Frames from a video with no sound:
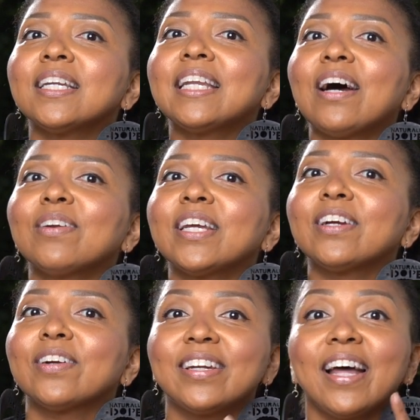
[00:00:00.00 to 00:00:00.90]
down
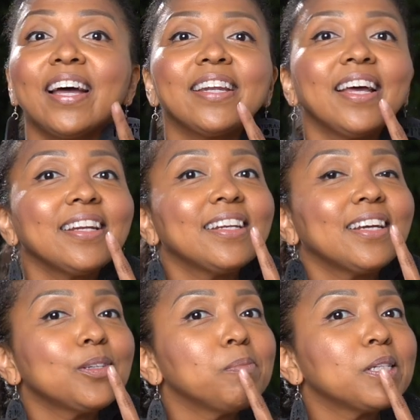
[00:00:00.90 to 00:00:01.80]
here. Not
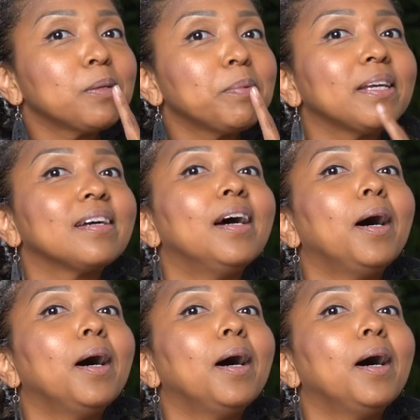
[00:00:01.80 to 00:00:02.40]
too much up here.